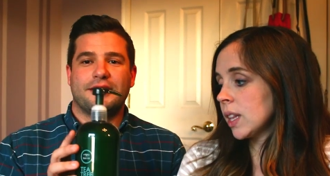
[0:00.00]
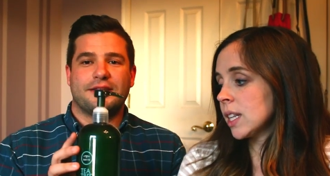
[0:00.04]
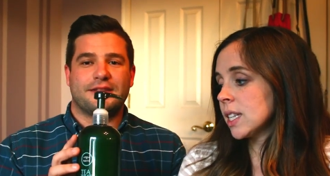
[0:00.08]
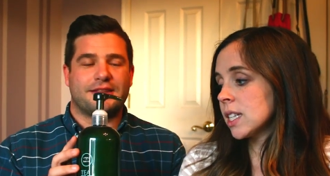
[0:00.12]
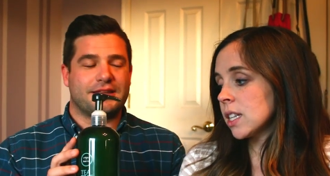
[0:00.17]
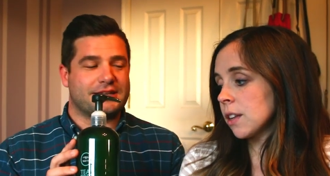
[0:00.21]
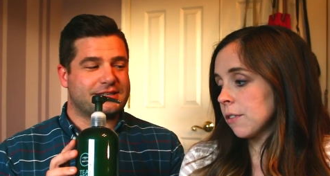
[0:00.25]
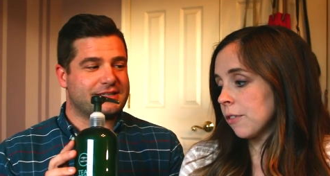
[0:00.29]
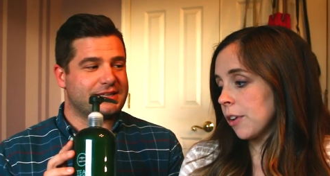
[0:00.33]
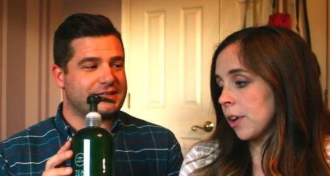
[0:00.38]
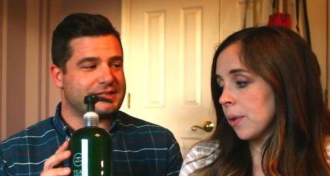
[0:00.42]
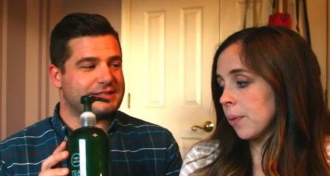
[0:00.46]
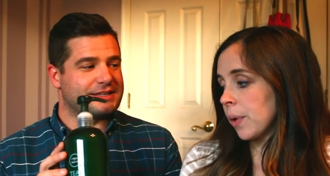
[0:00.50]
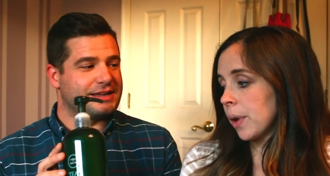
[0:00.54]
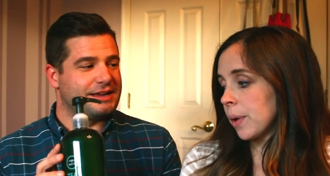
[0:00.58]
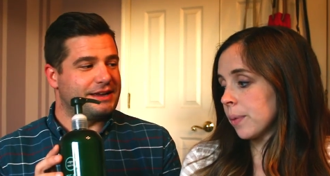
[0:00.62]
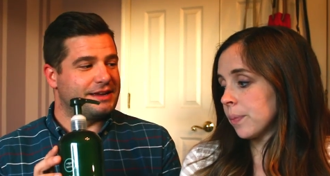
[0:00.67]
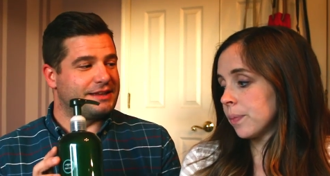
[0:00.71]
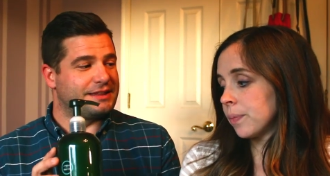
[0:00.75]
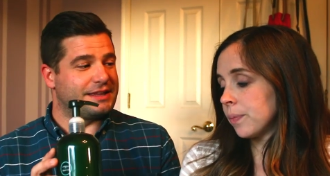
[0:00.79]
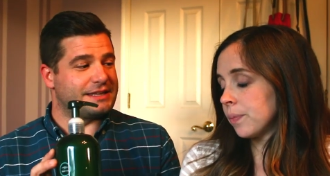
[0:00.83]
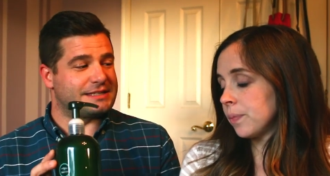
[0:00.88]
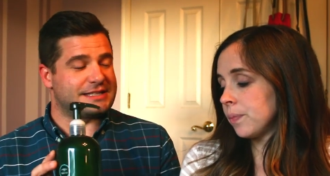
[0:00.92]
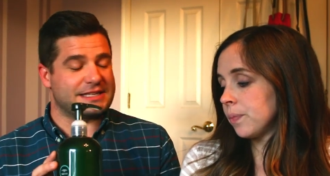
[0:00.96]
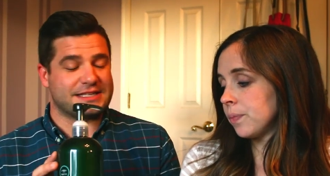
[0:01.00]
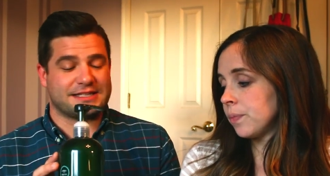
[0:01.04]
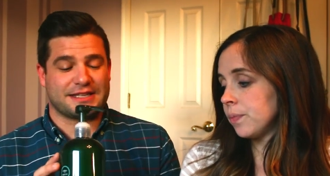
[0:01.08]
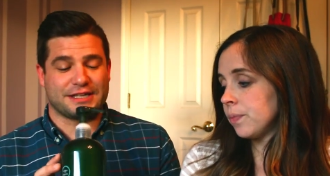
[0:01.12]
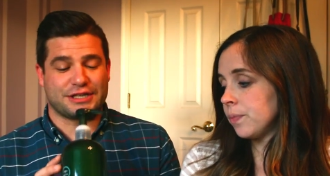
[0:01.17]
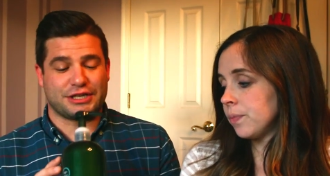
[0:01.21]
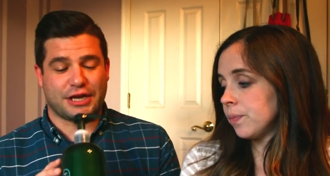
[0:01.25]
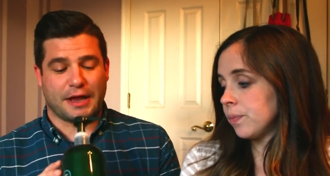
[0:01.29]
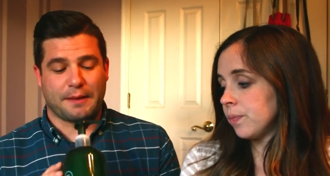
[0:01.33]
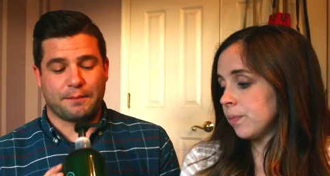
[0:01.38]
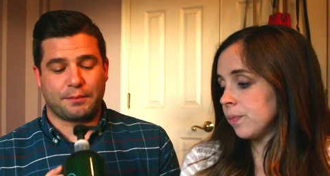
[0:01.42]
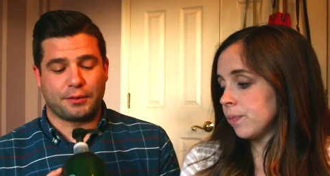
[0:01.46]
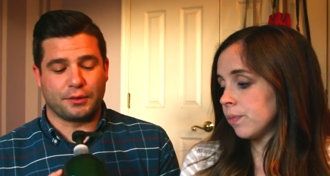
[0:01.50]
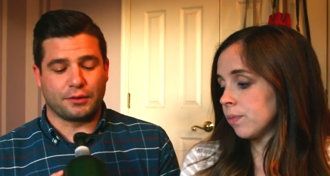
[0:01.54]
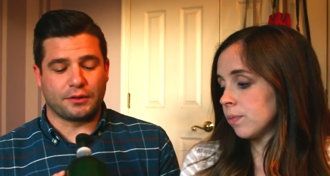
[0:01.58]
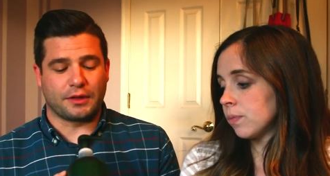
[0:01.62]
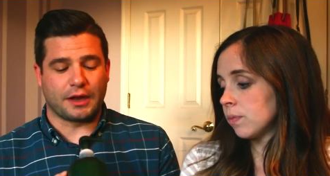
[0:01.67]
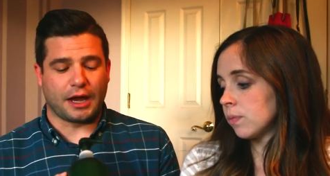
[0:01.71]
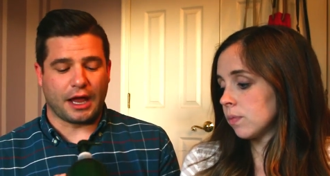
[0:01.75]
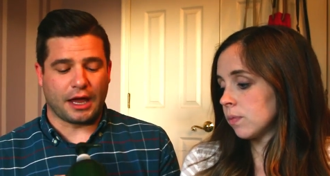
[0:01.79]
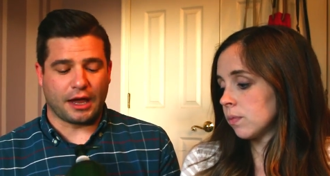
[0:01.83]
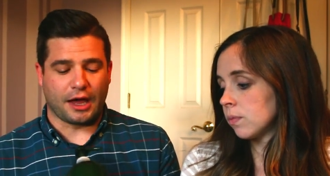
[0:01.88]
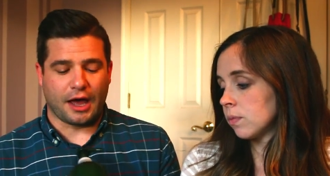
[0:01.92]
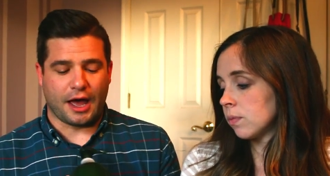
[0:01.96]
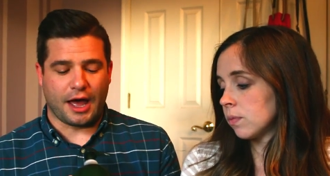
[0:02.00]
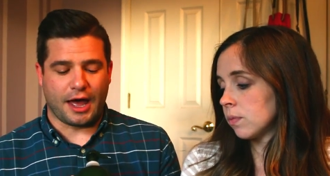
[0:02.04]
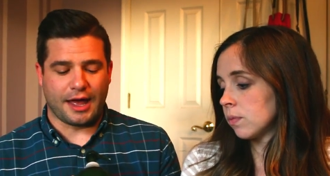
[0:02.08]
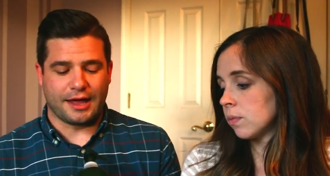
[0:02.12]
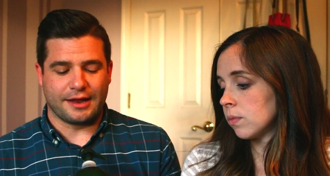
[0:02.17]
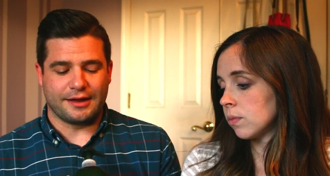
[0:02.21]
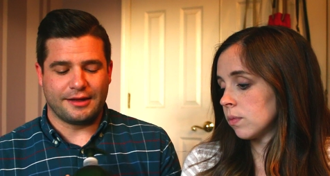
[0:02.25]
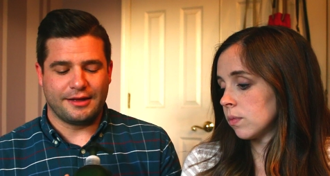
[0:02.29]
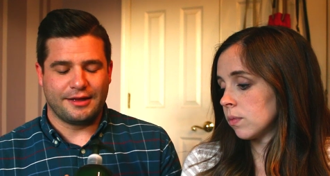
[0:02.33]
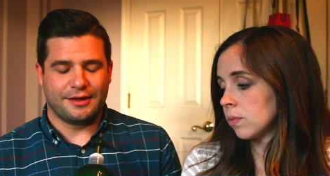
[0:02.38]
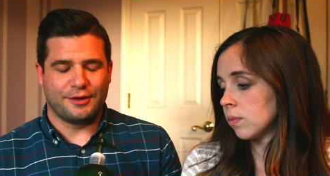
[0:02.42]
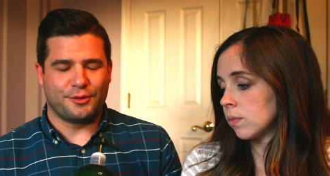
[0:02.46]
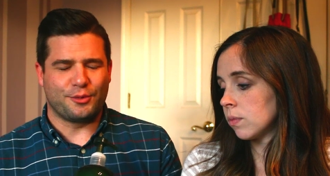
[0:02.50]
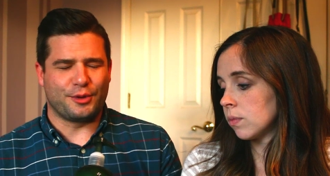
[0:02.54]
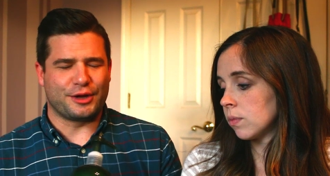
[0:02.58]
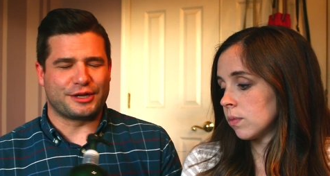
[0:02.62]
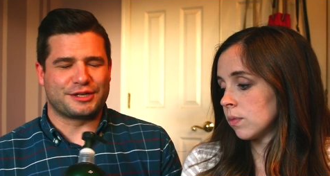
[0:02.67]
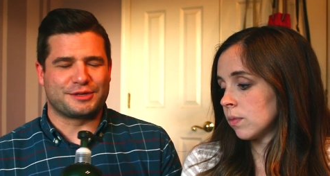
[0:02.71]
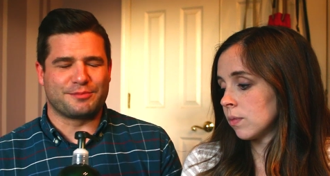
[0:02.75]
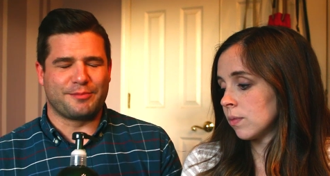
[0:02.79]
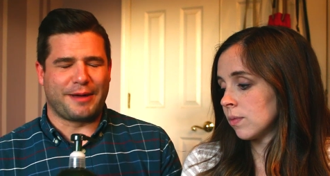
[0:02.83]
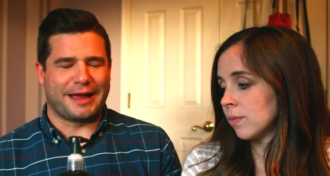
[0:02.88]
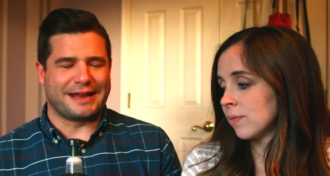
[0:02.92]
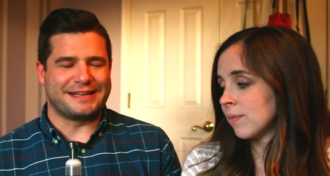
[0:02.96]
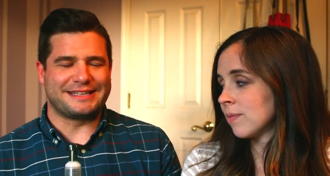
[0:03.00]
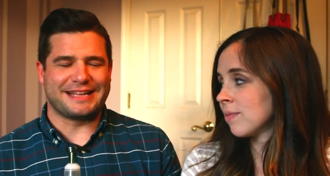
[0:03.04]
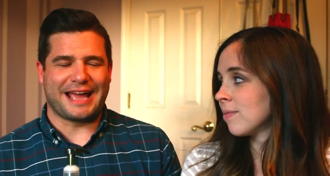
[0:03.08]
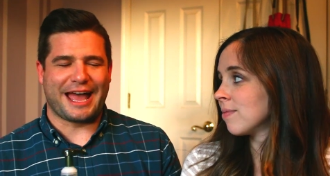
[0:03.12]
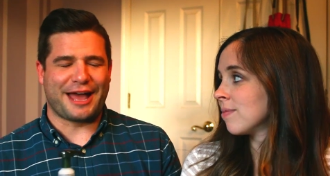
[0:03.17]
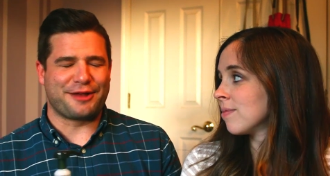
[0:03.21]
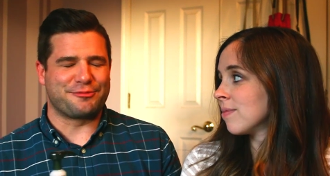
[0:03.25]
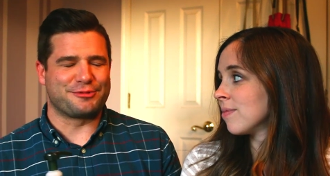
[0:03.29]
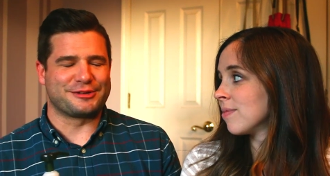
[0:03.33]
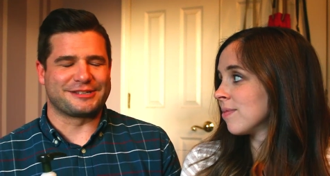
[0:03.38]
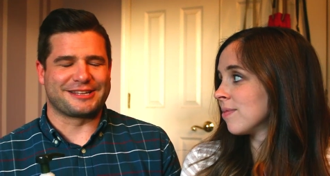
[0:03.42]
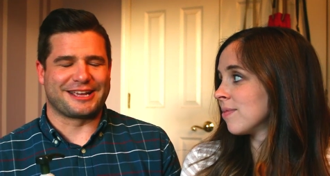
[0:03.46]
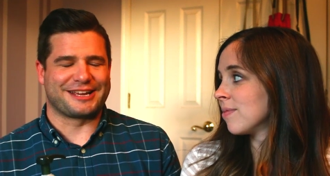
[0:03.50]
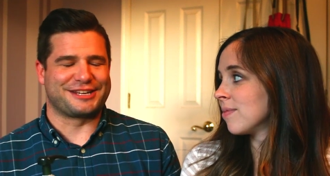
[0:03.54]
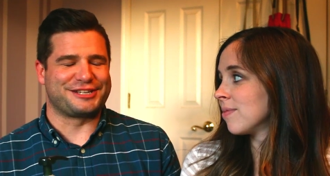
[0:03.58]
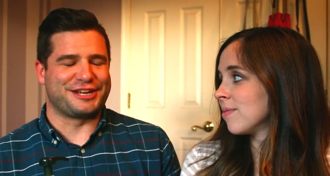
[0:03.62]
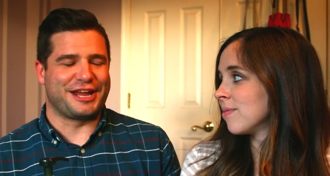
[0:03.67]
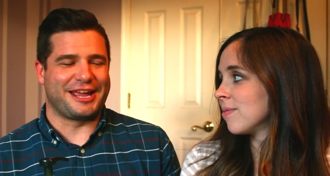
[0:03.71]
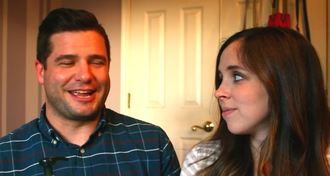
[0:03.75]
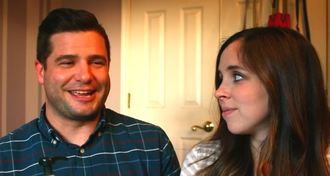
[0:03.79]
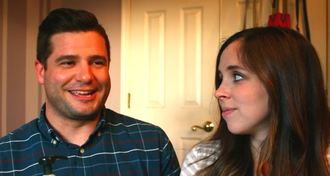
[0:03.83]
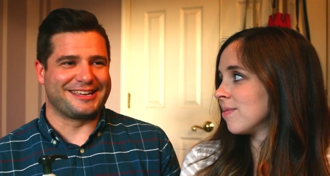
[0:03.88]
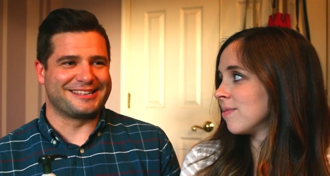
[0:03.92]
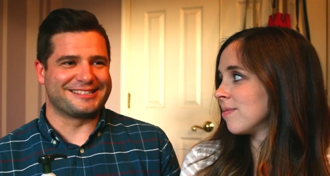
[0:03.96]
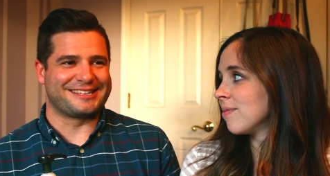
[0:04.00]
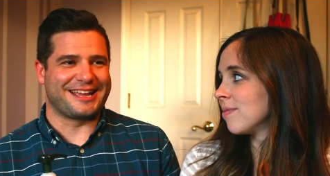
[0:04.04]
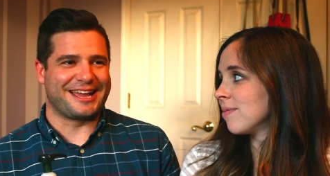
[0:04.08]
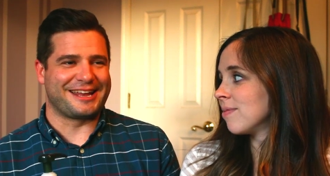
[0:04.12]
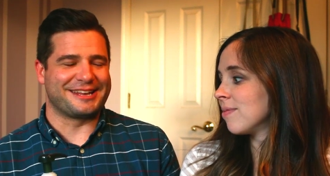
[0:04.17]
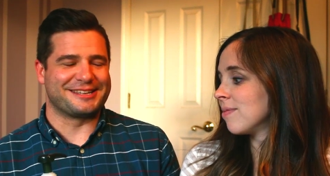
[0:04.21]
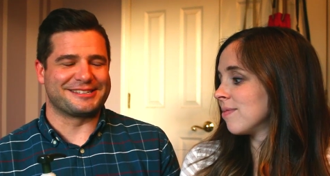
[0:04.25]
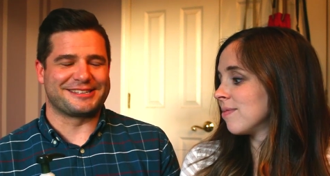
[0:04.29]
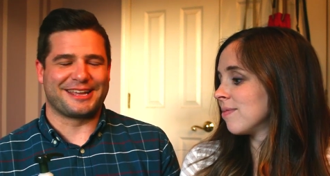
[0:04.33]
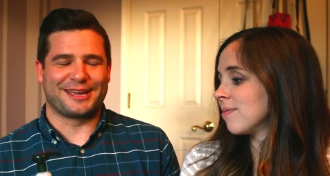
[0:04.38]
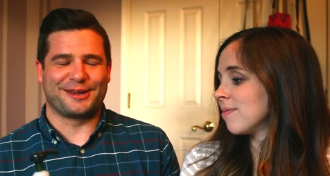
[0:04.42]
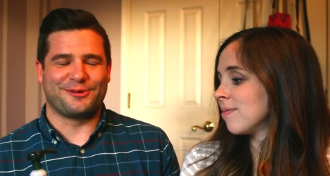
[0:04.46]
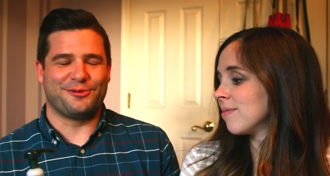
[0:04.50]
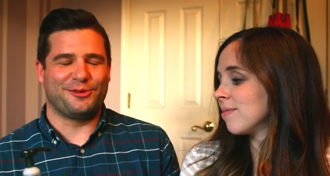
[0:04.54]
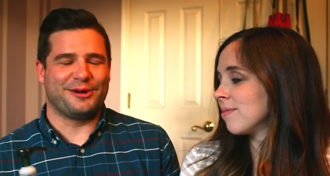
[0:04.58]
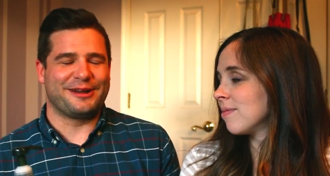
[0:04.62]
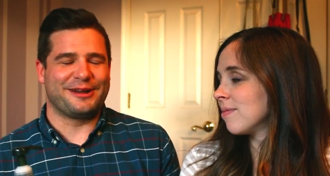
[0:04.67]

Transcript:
Speaker 1: This is the shampoo that I got, which my dad was like shaking his head. He's like,